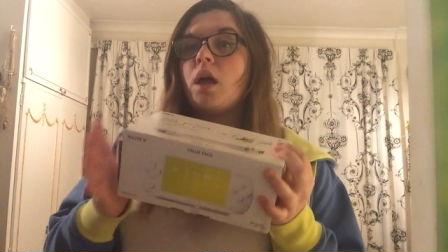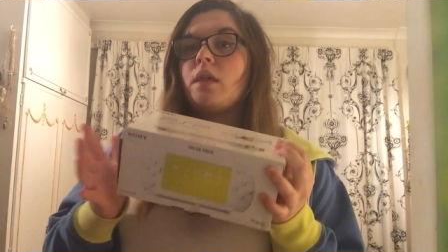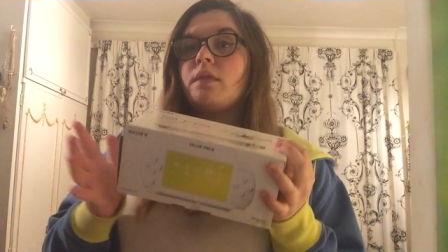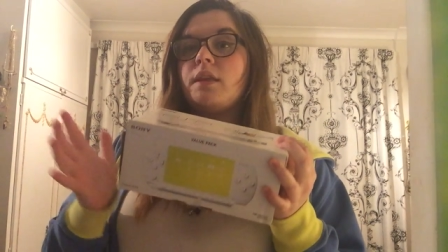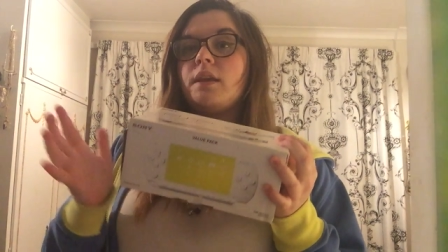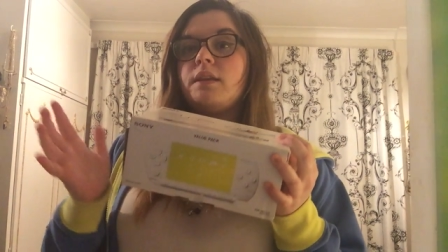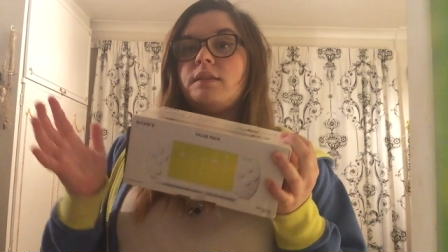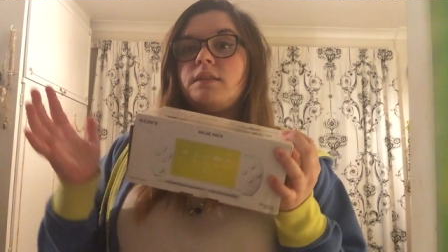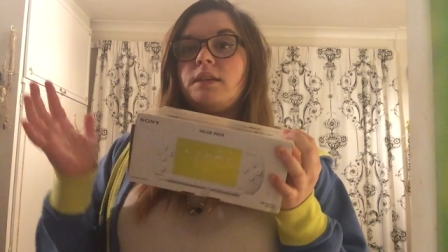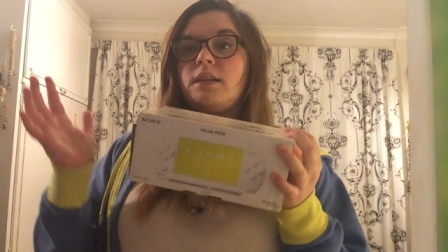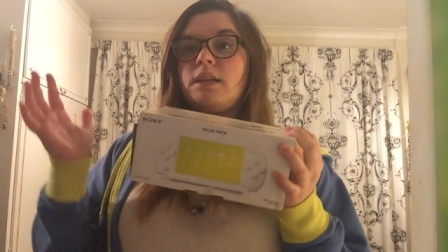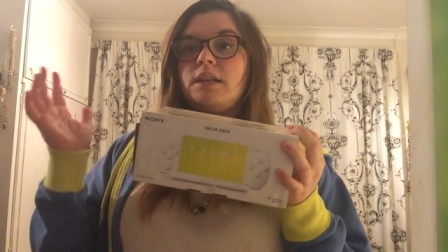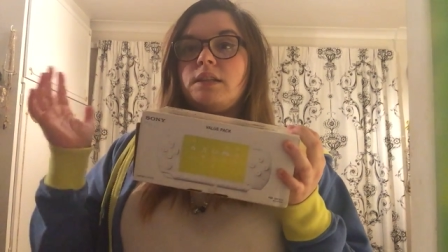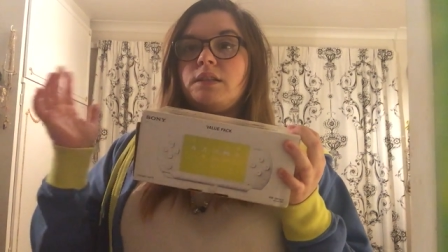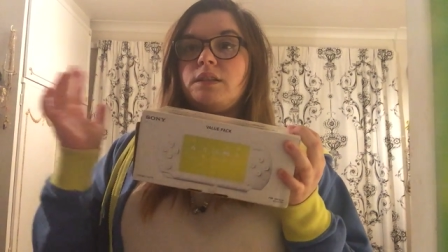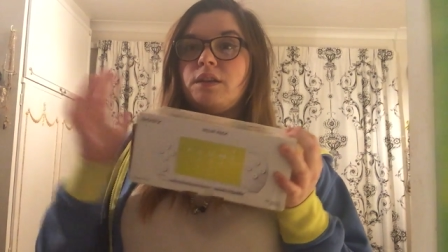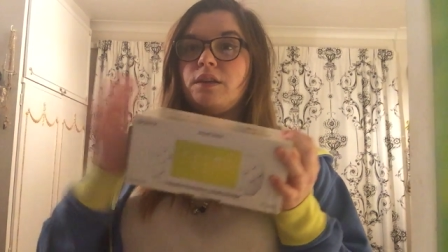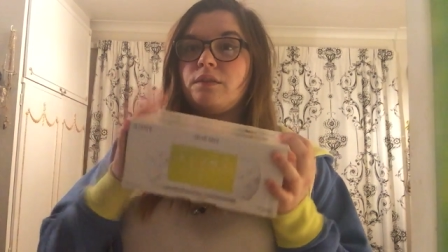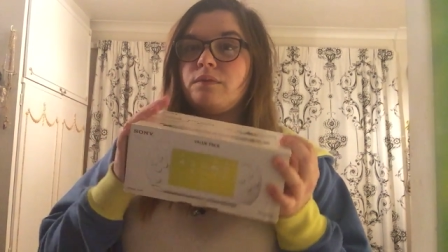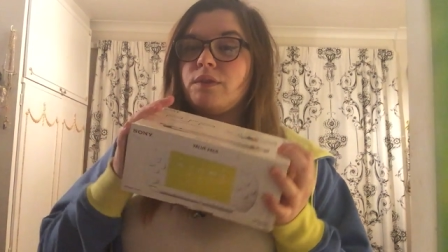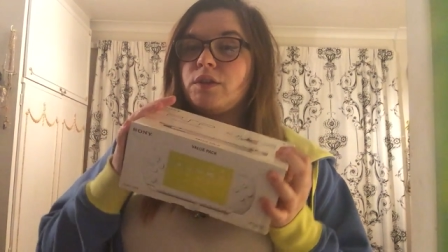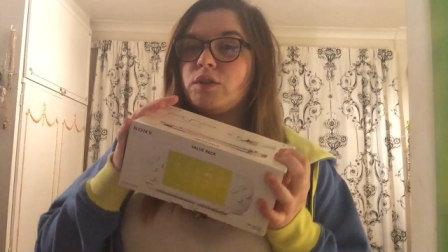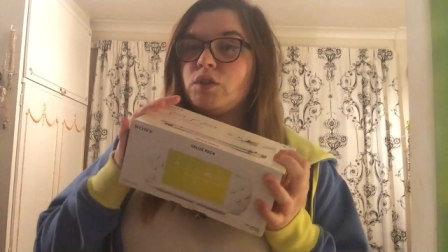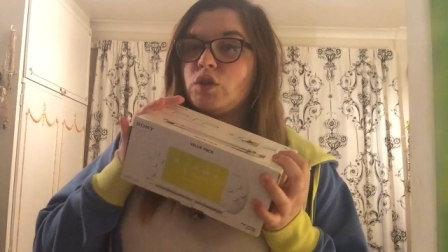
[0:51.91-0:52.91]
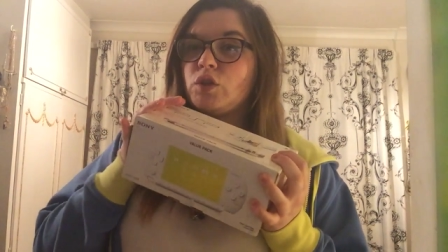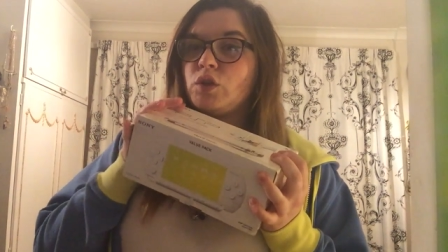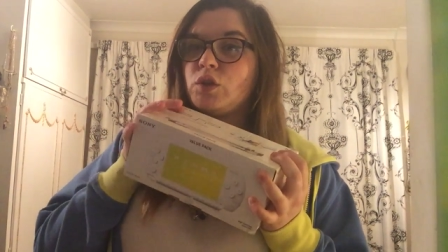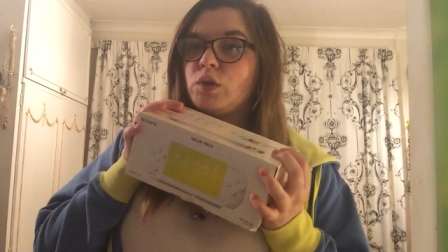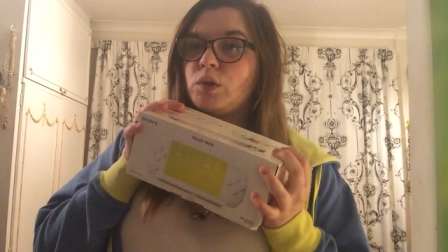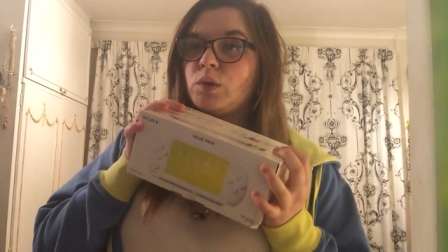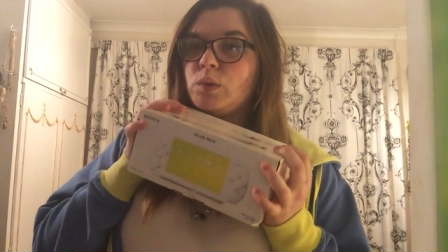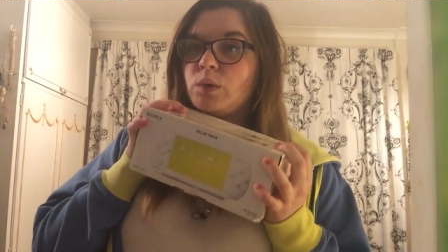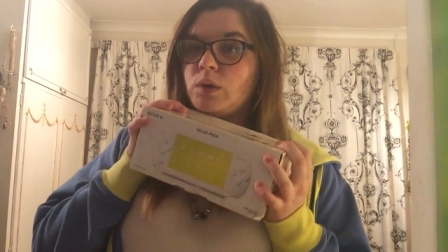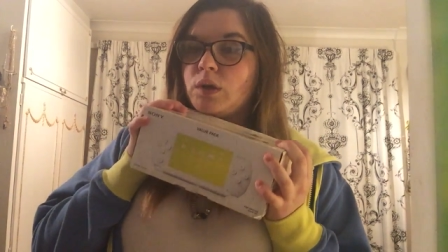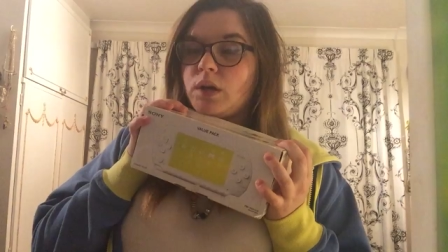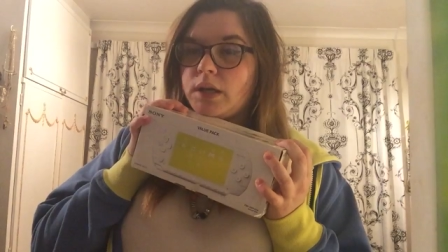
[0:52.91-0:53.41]
This is the
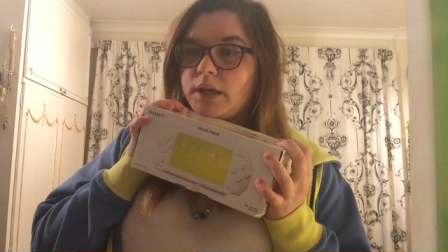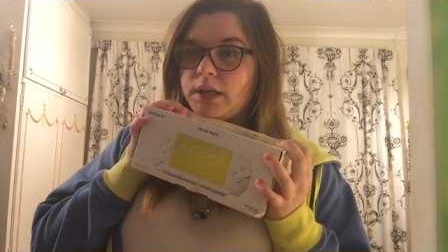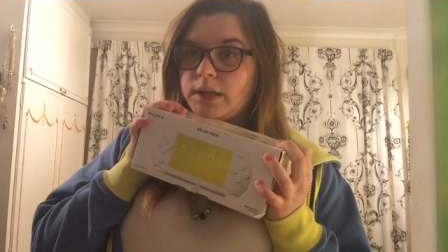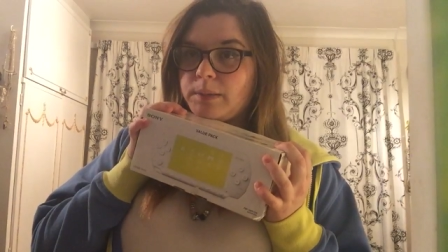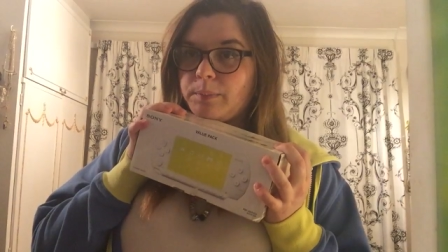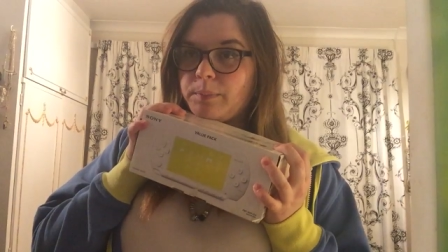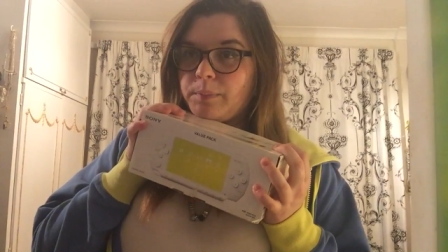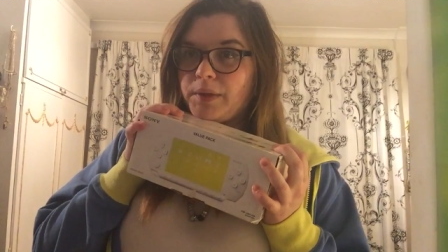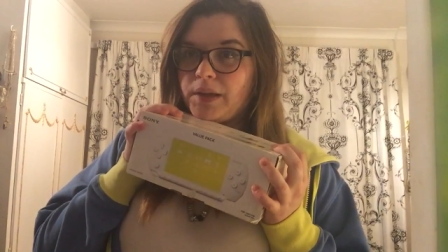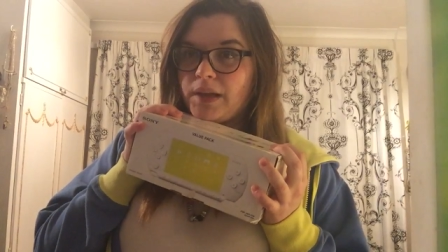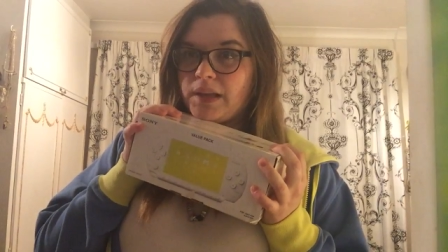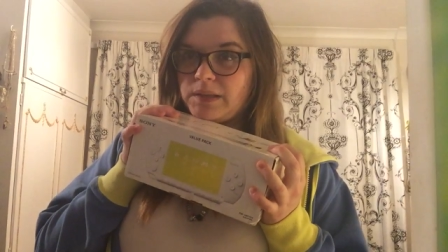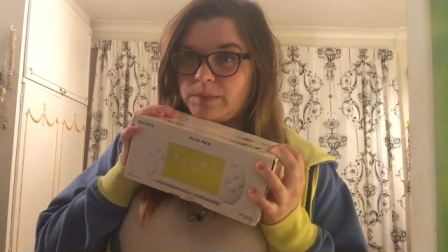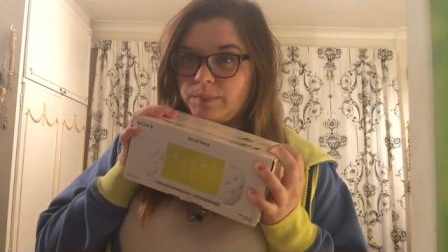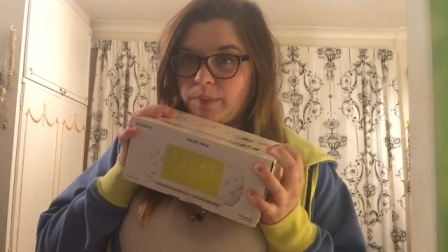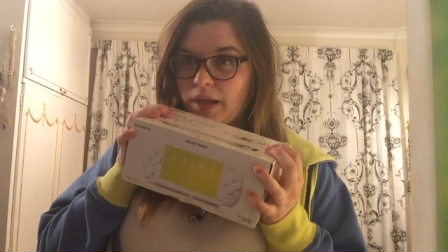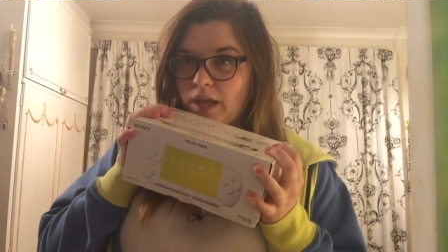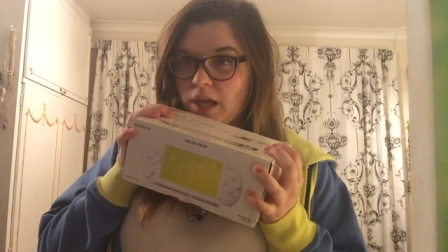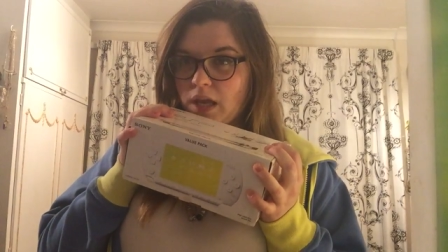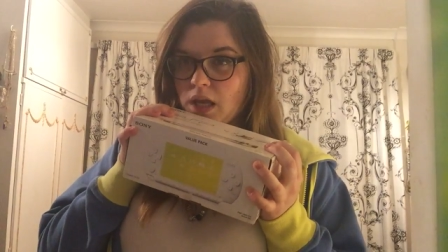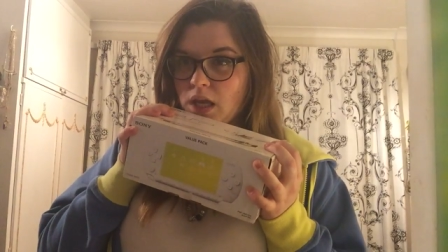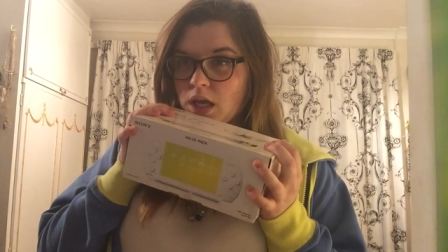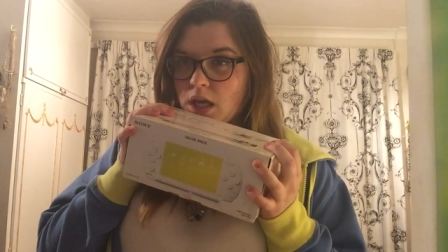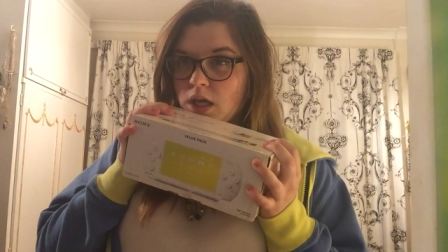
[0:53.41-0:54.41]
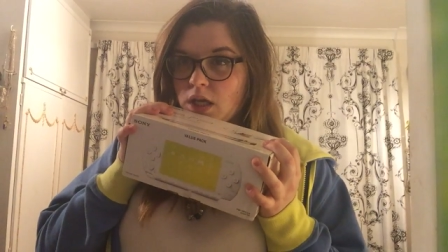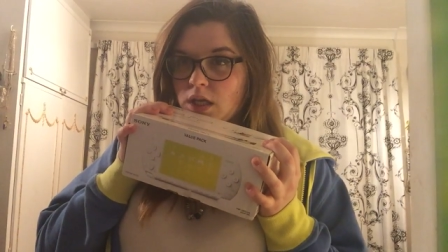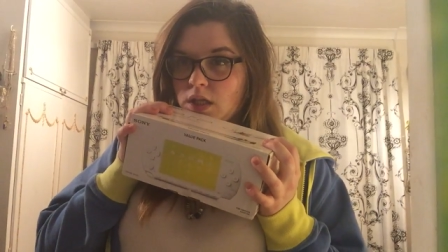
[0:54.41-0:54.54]
original PSP.